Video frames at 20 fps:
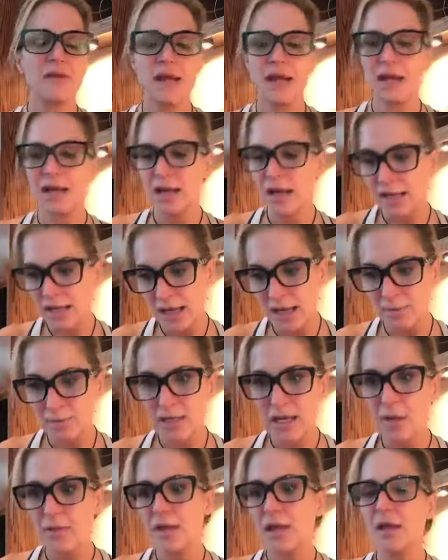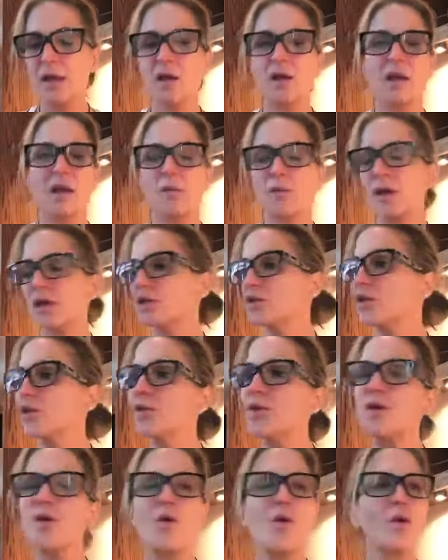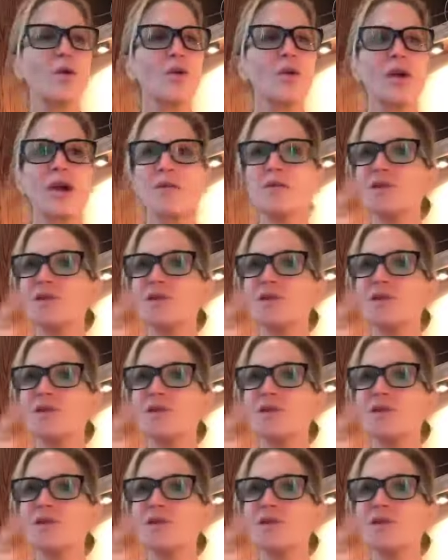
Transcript: And I came down the hill, and when I turned the corner and I was